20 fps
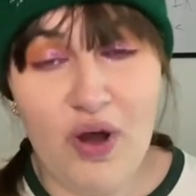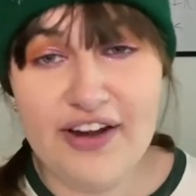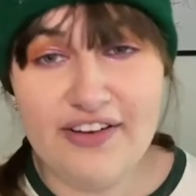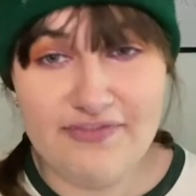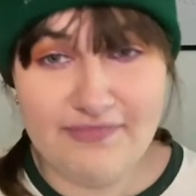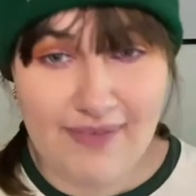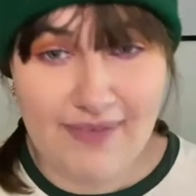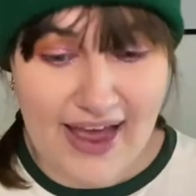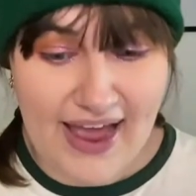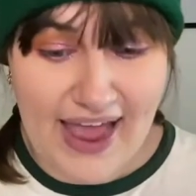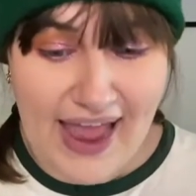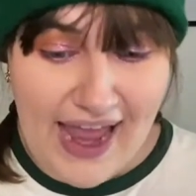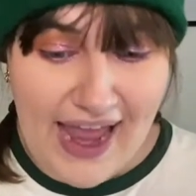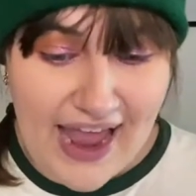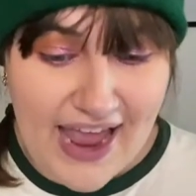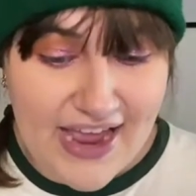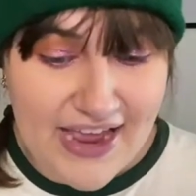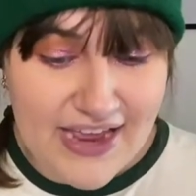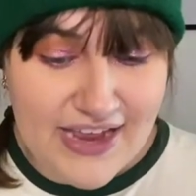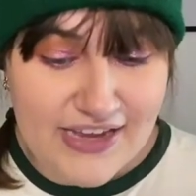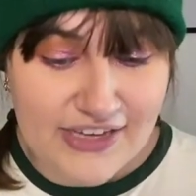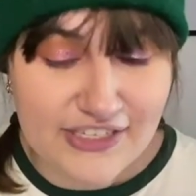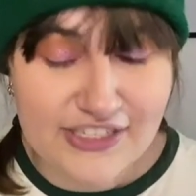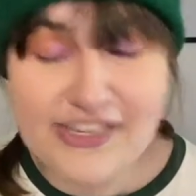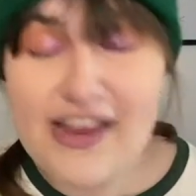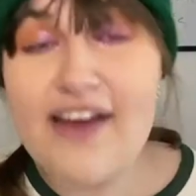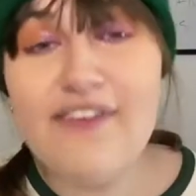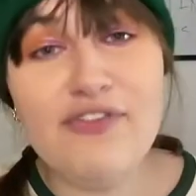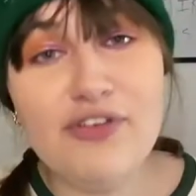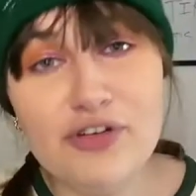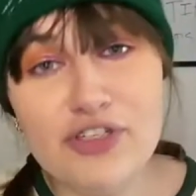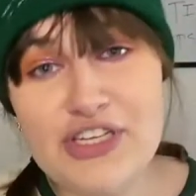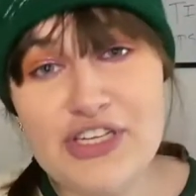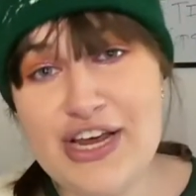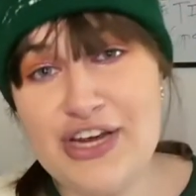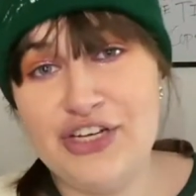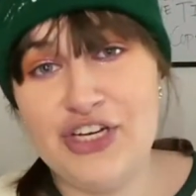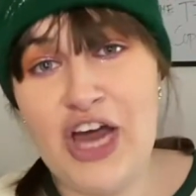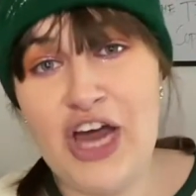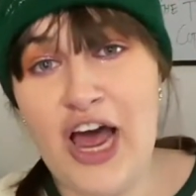of my several
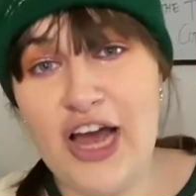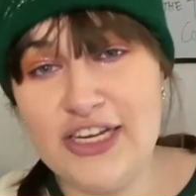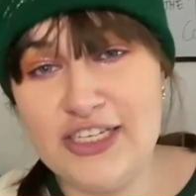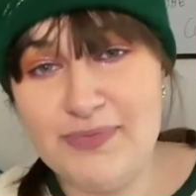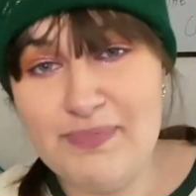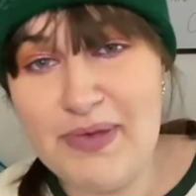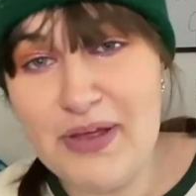TikToks